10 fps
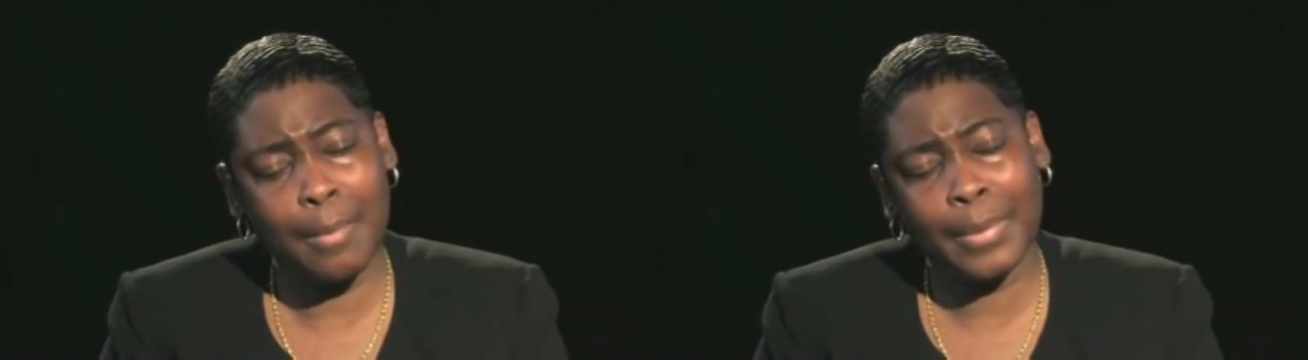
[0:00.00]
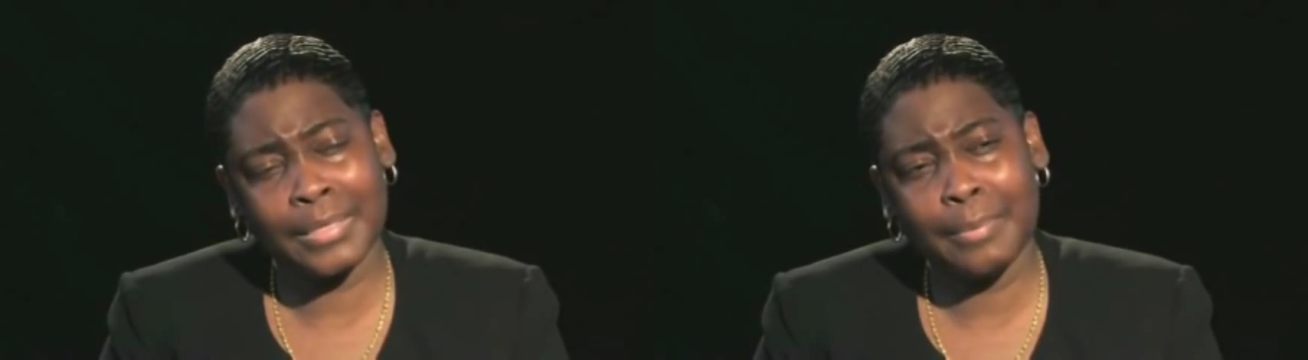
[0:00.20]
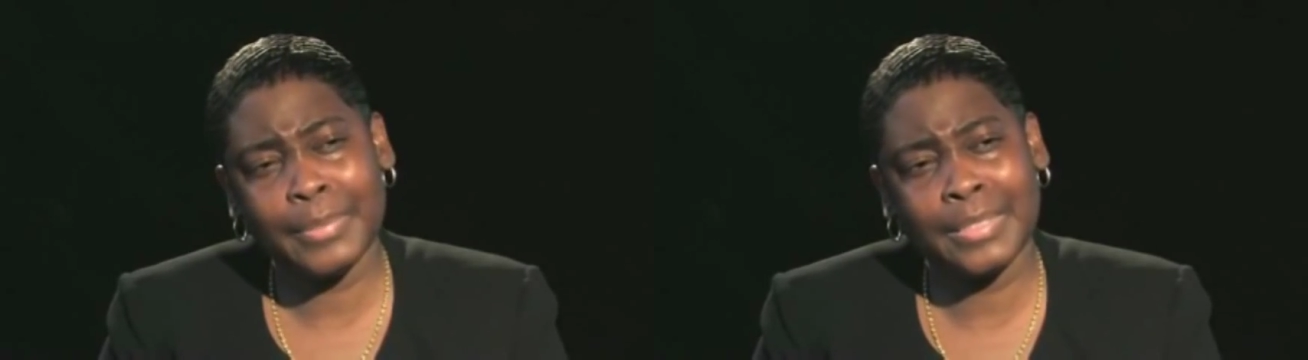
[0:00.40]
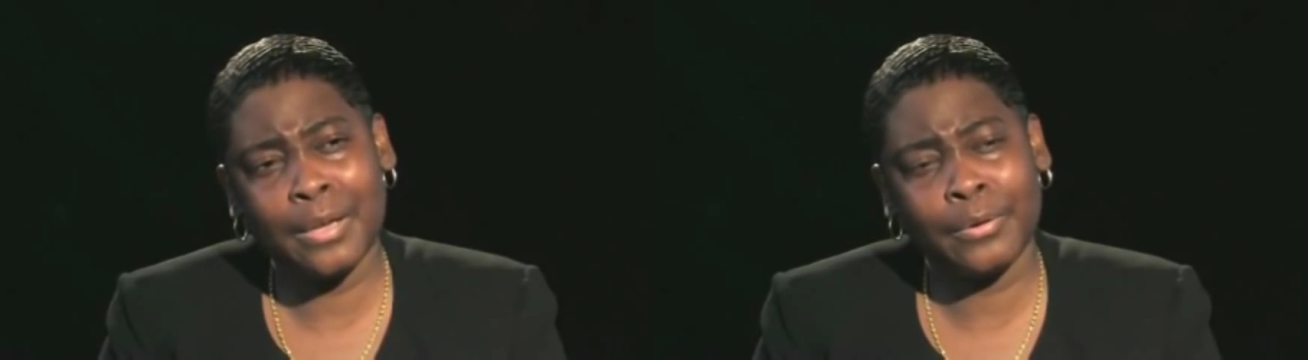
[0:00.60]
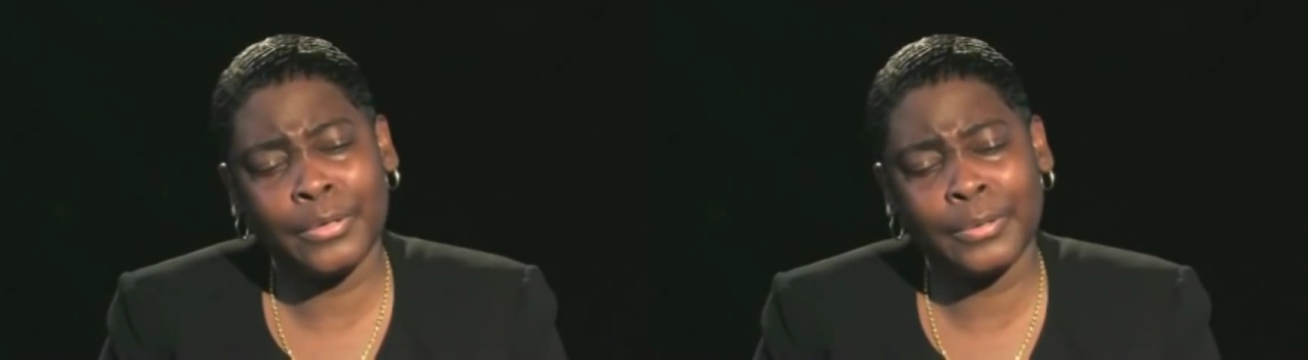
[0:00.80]
Because I'm gonna
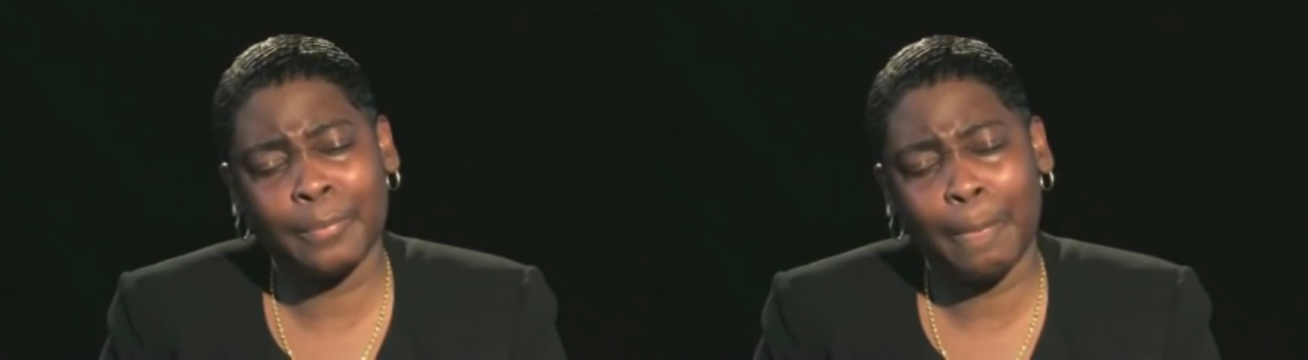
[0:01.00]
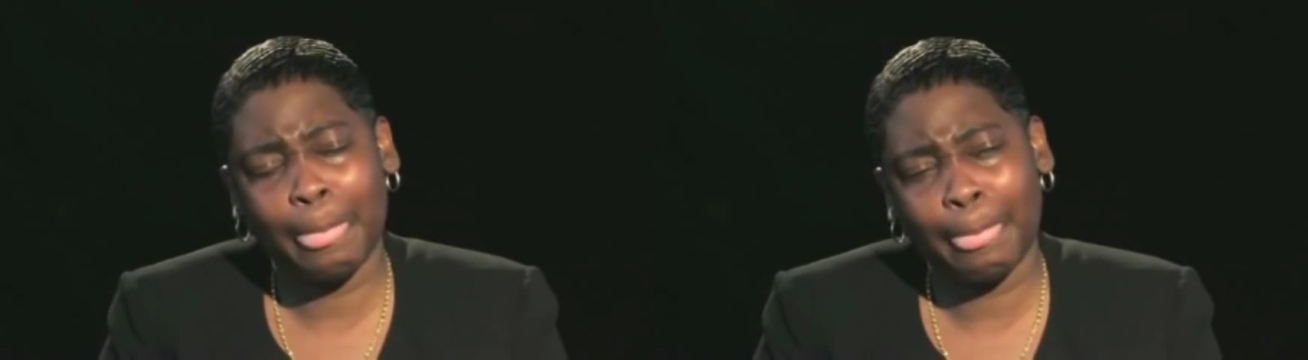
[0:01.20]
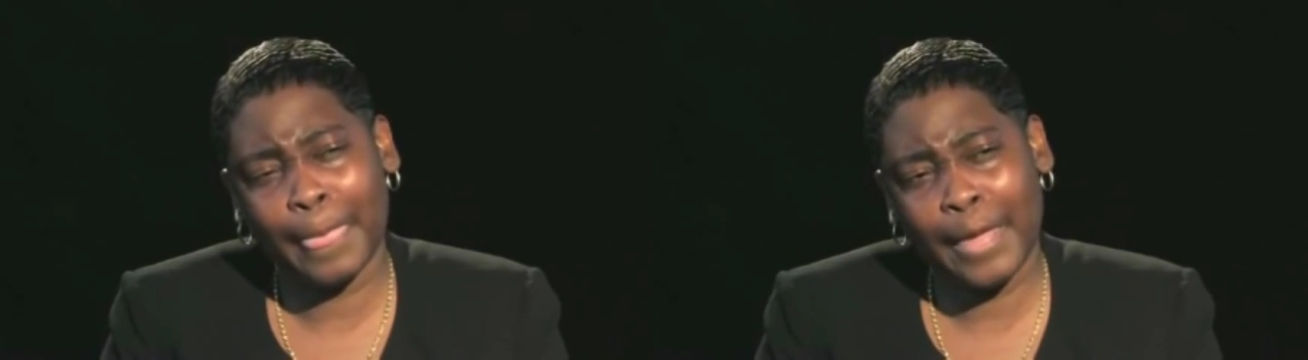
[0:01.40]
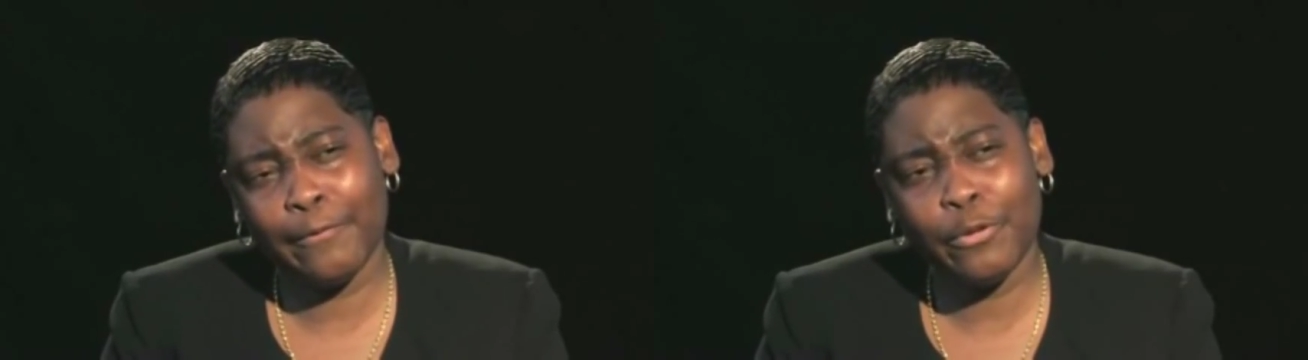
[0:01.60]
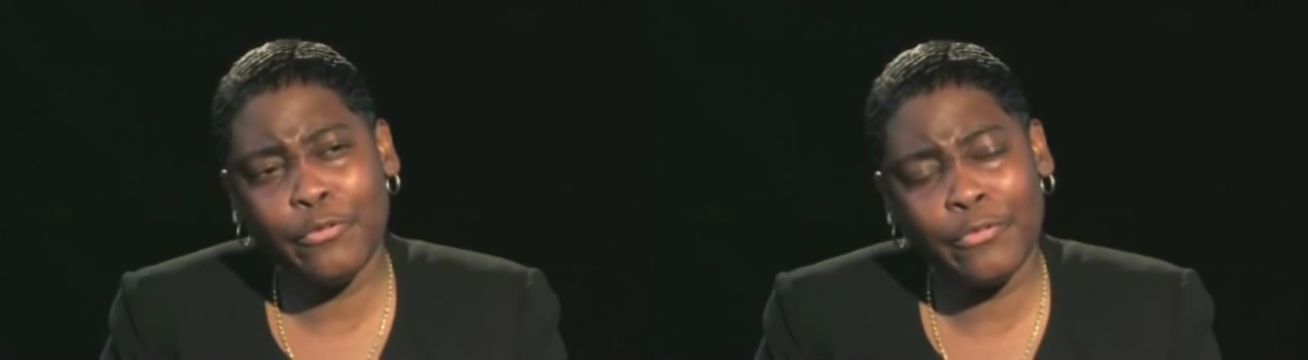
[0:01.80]
tell you,
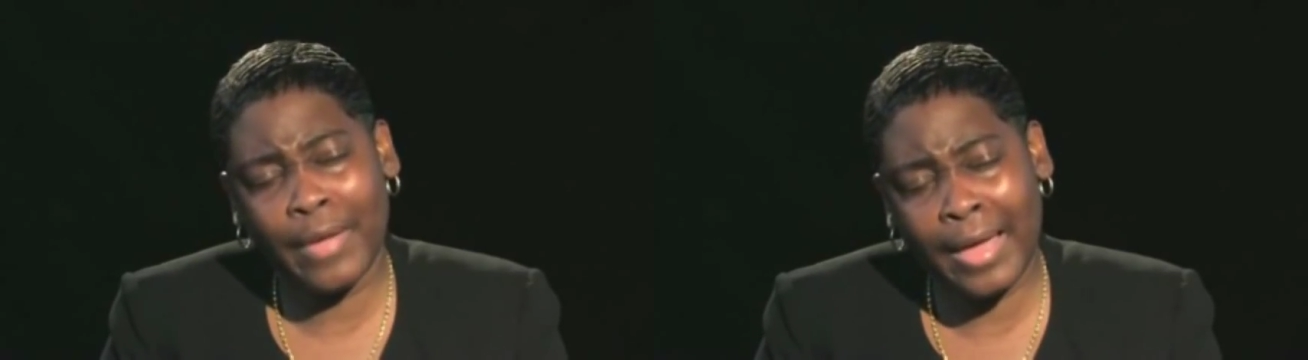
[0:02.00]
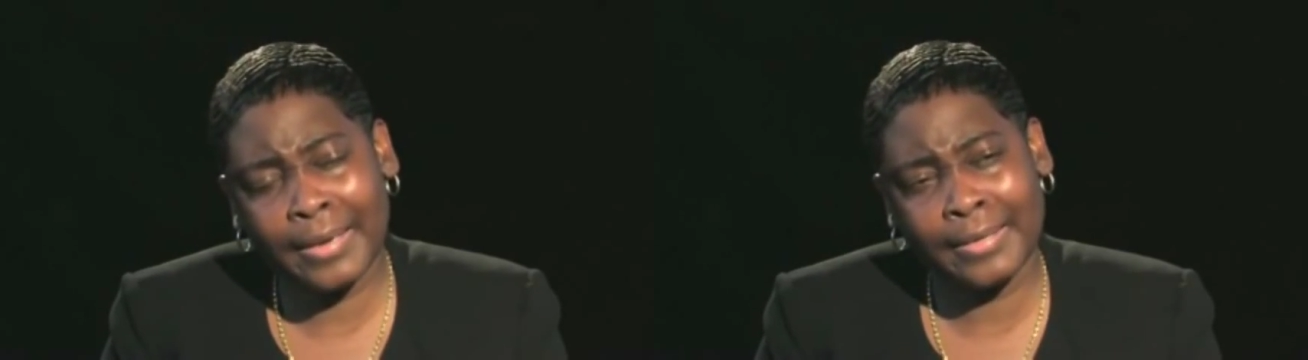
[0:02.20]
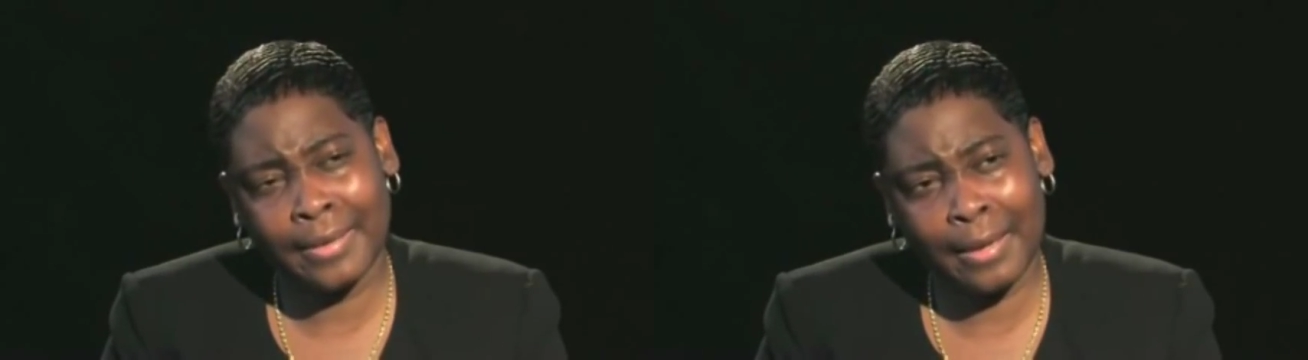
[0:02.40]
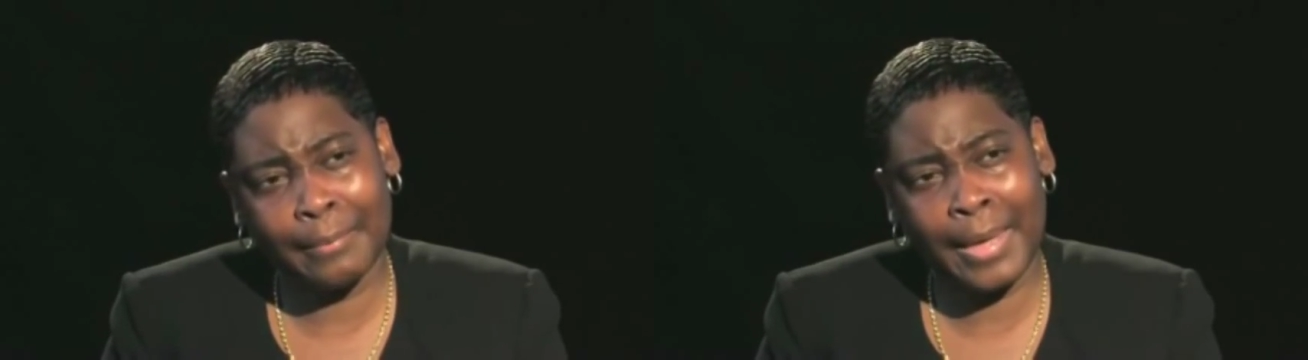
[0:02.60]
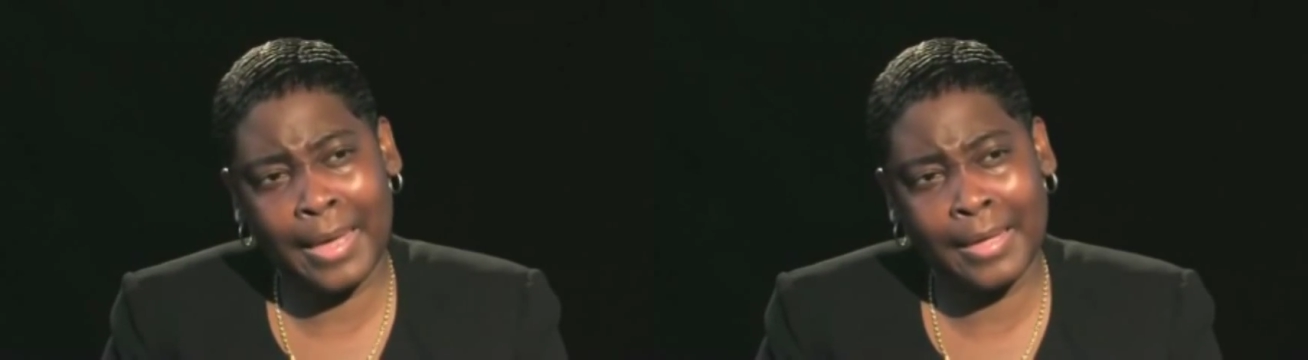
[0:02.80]
if you find a young
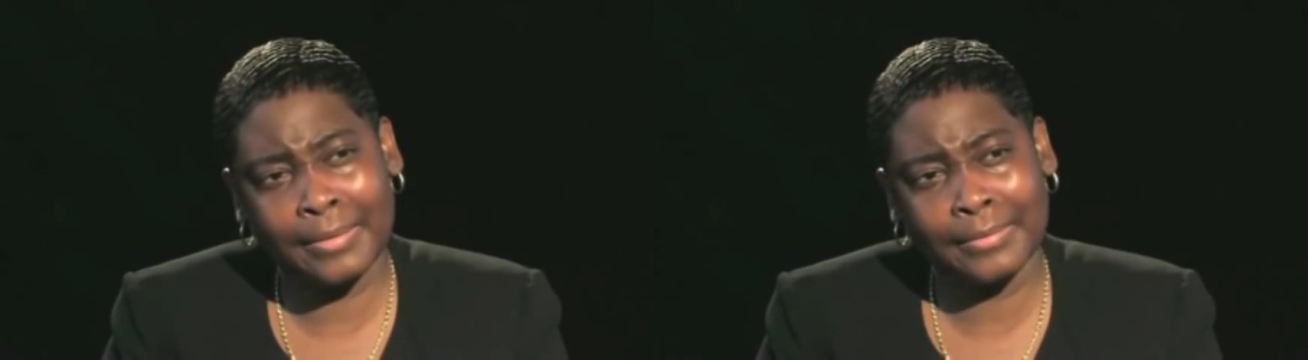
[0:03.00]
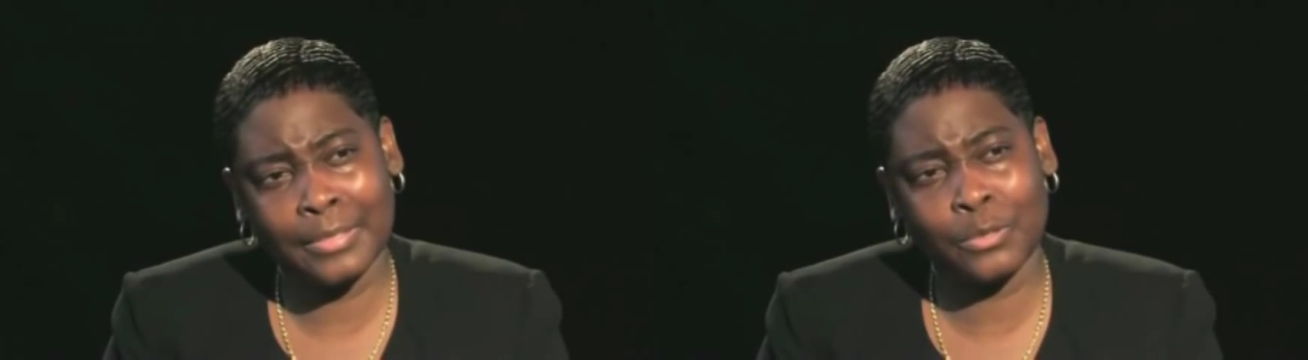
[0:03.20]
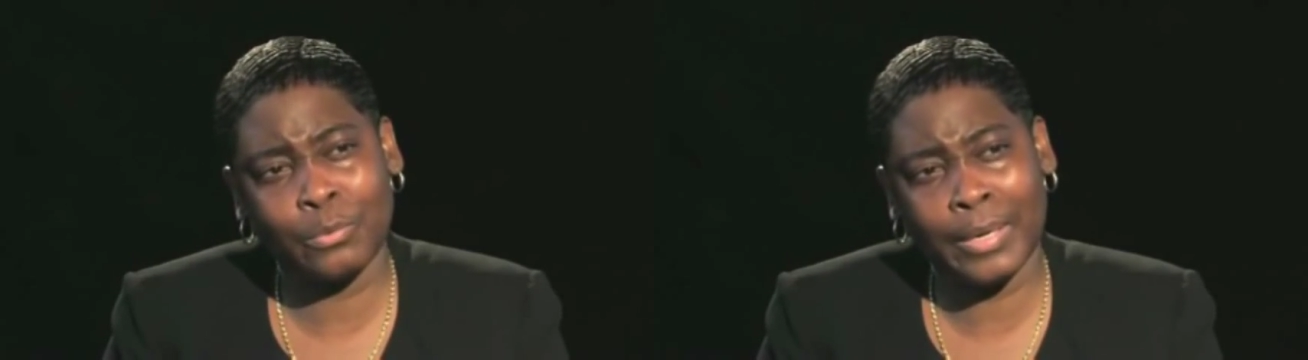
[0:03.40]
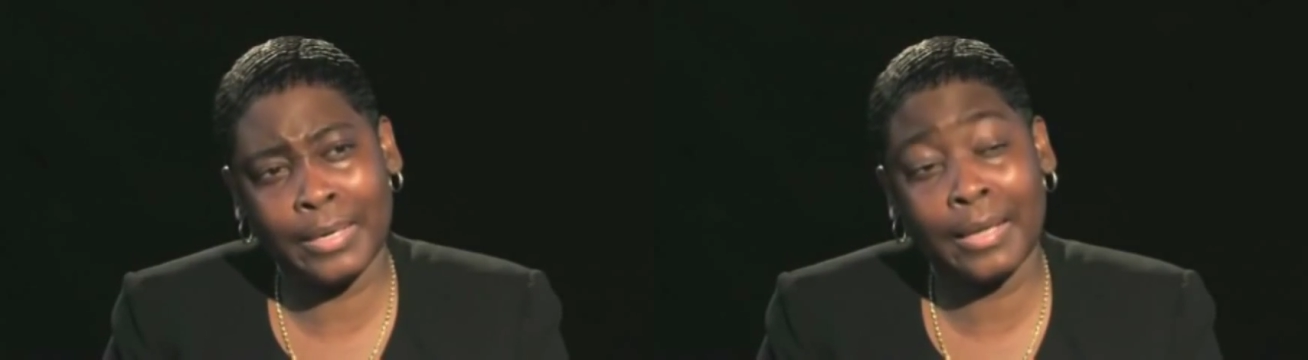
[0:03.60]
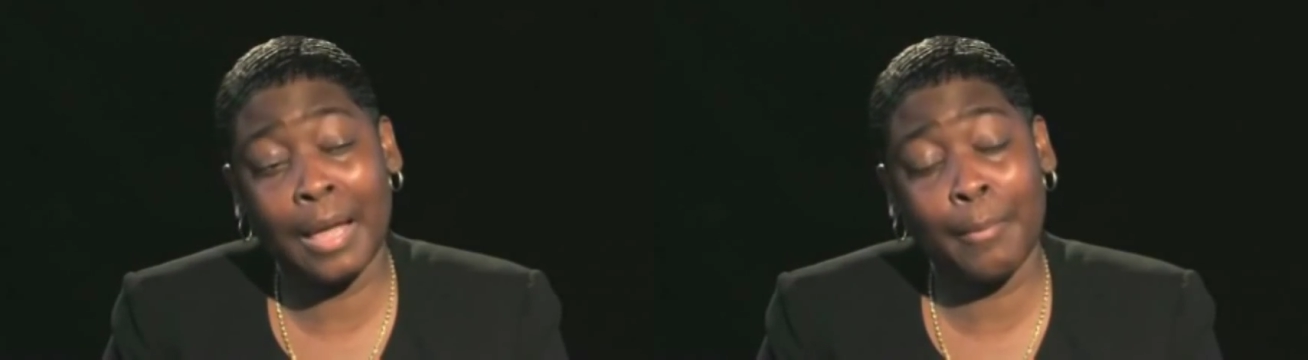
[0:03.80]
man that's
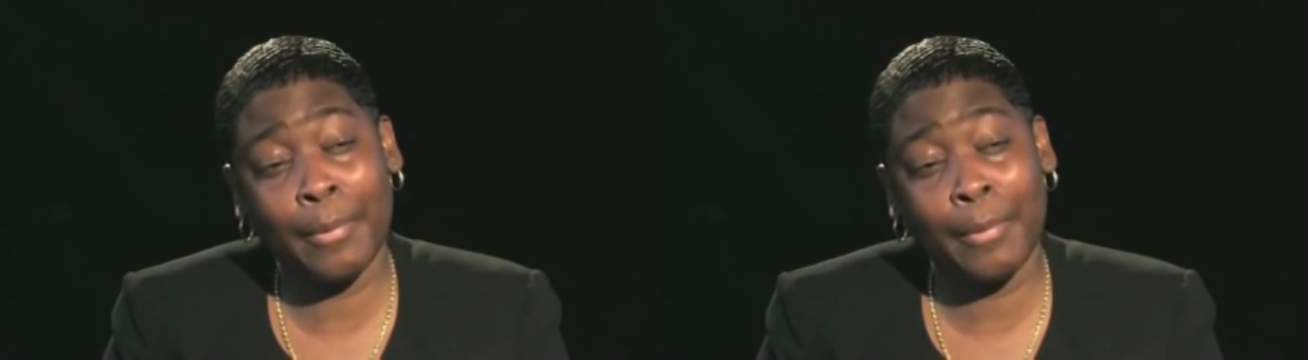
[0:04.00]
ready to come